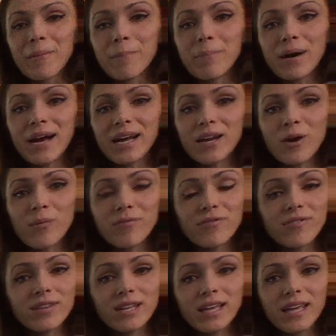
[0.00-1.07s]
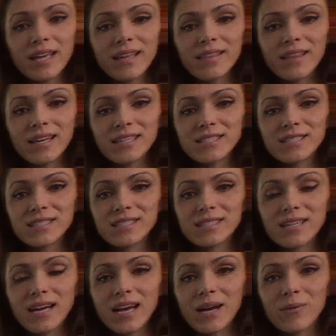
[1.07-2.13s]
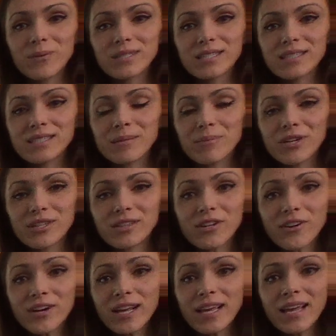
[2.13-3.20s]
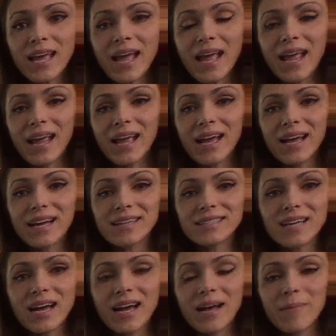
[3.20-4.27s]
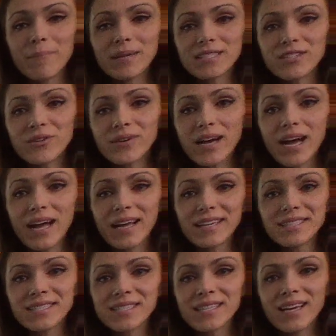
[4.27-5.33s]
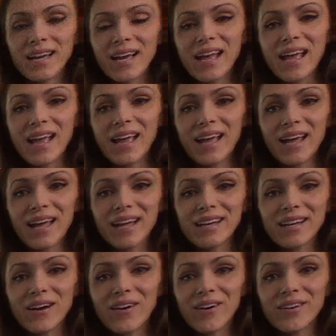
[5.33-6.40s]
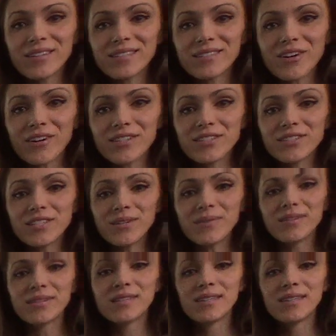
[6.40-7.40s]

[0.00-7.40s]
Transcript: But hopefully this was some good learning, and miss you guys, and I'll talk to you soon.